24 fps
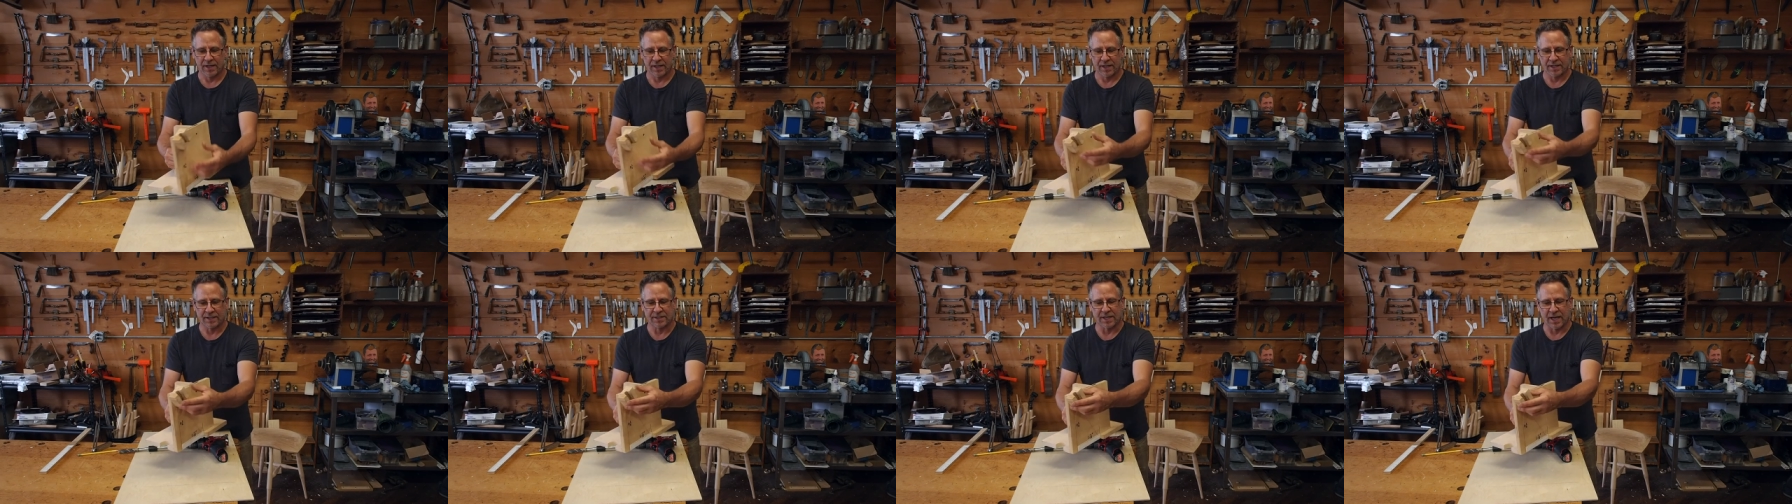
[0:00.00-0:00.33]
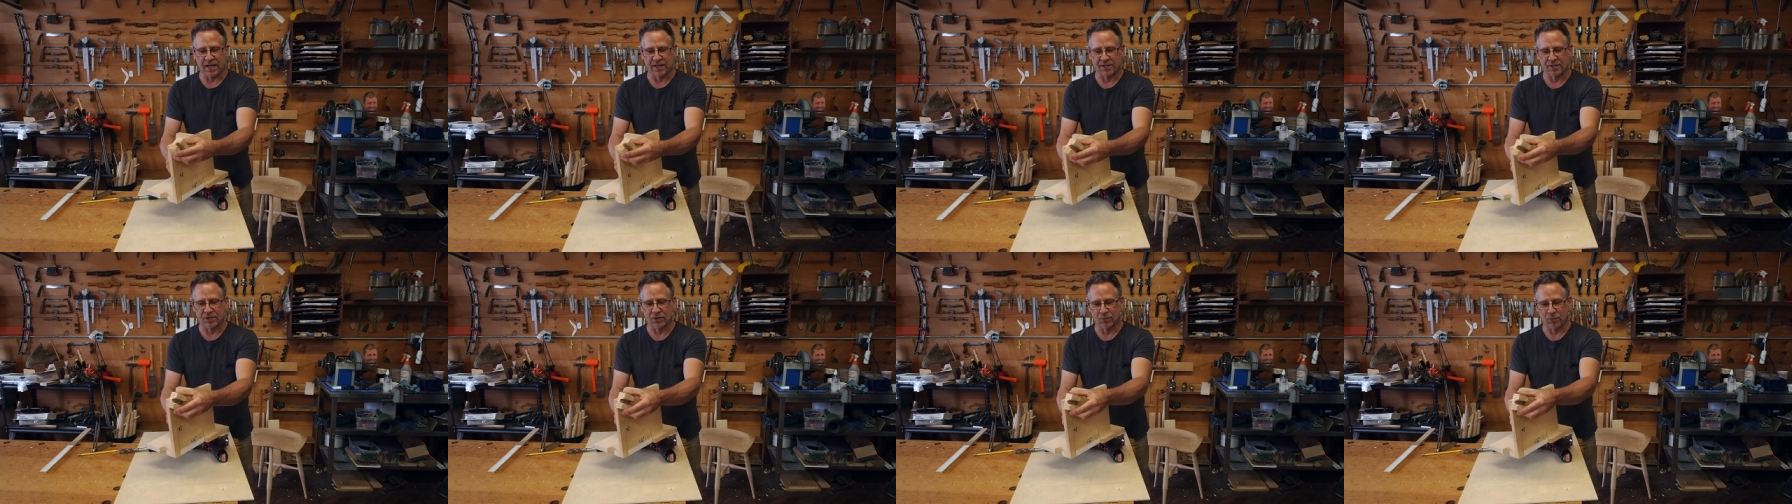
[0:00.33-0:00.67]
It's
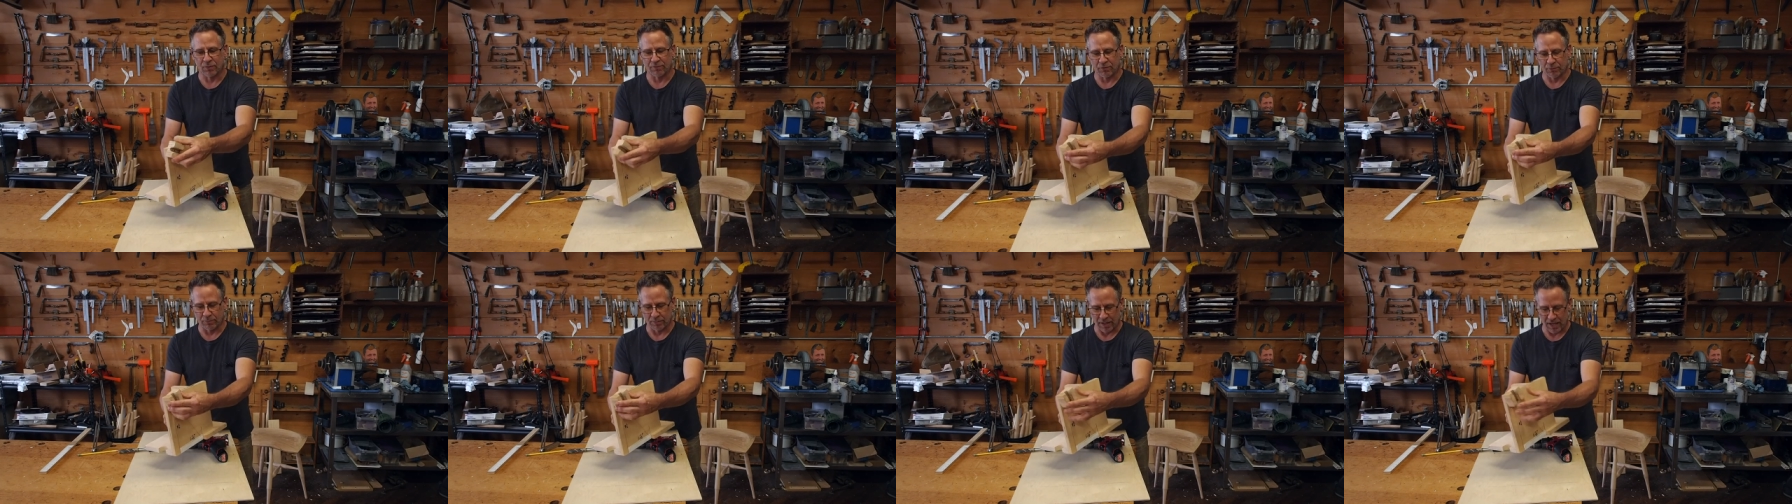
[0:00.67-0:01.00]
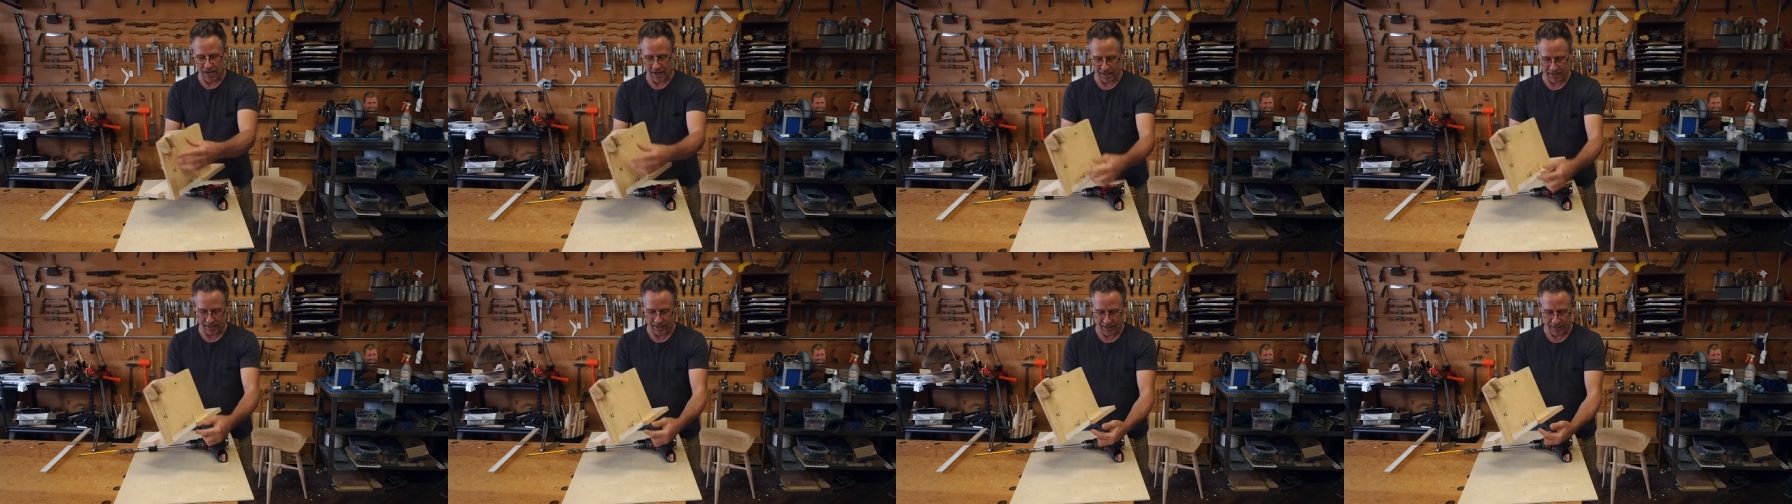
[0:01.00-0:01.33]
got a swivel
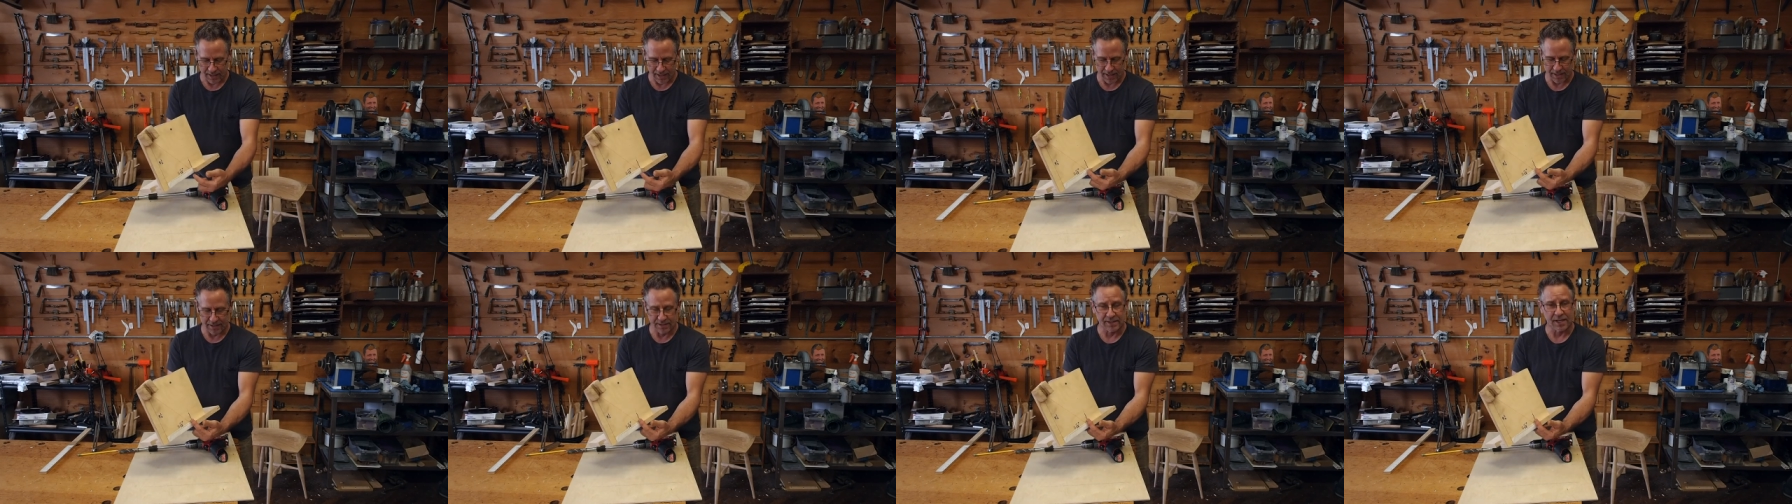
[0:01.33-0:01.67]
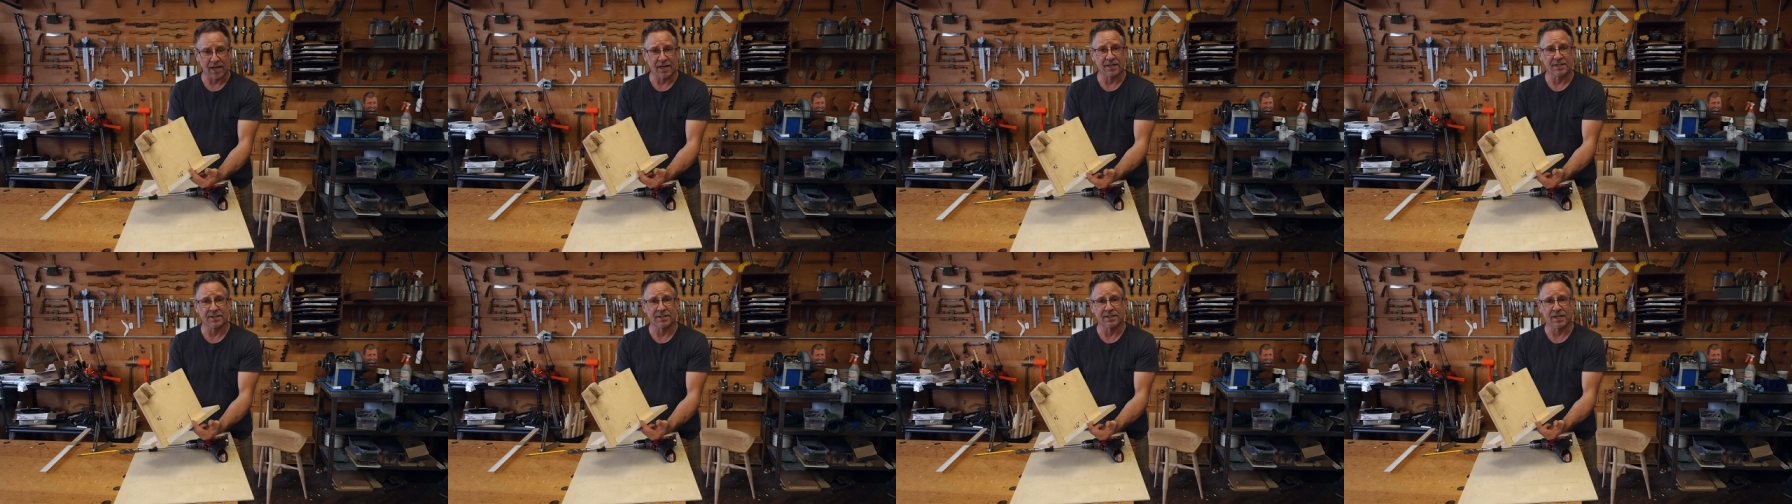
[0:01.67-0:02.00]
block, and it's
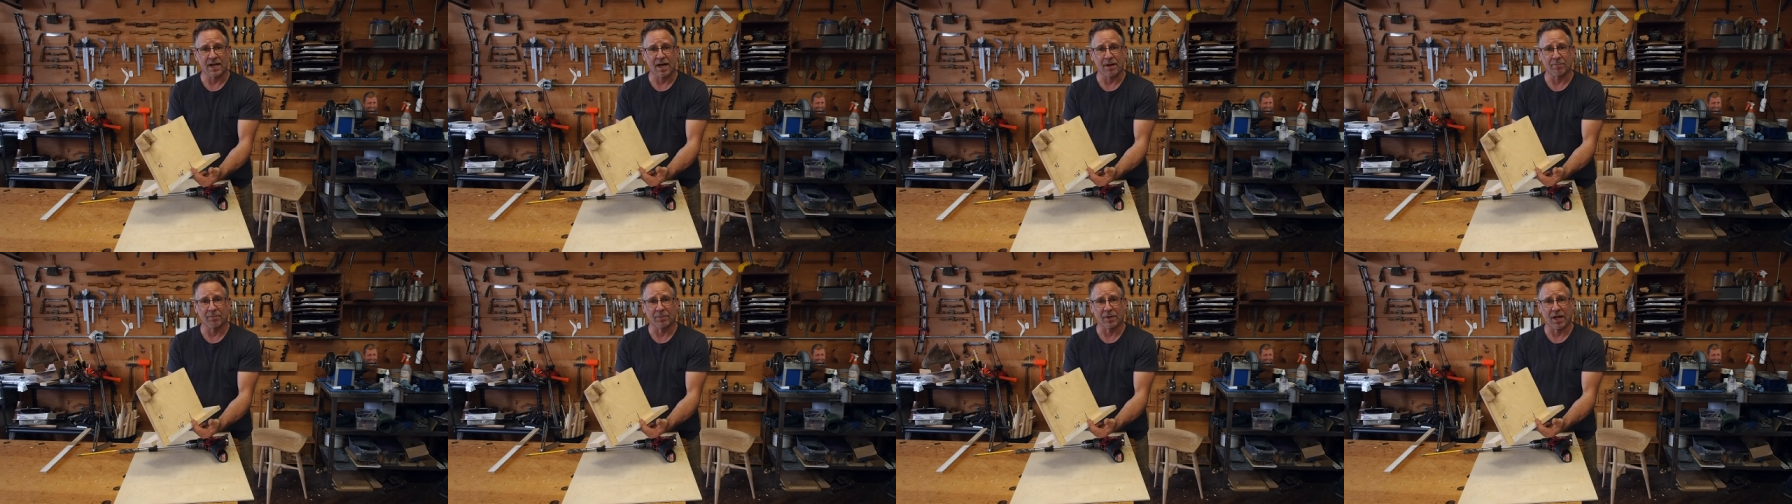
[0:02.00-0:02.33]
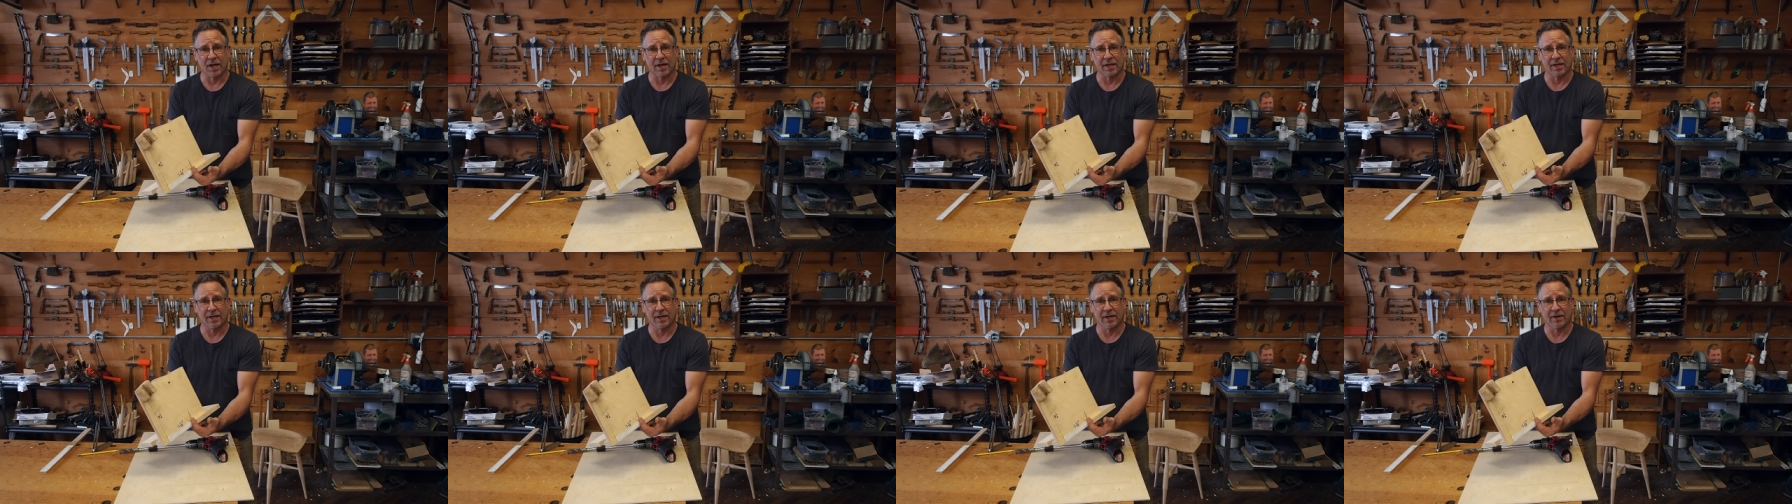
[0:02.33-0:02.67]
got a stop
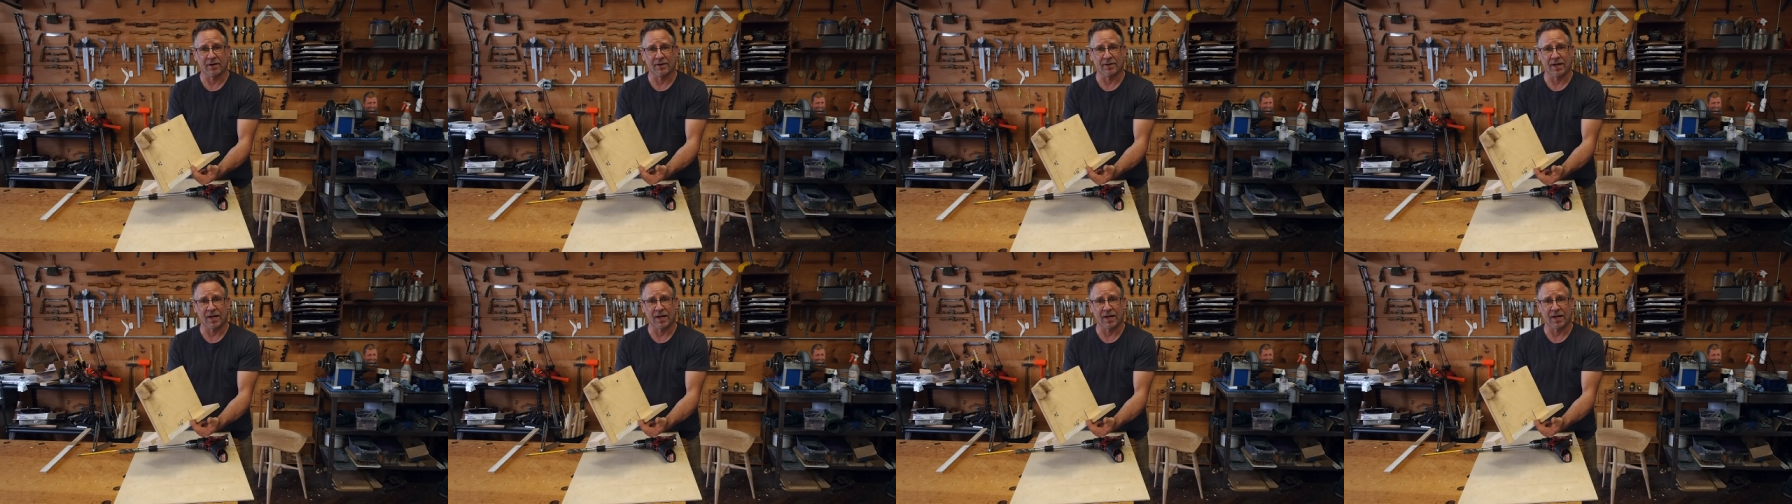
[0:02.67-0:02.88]
block here.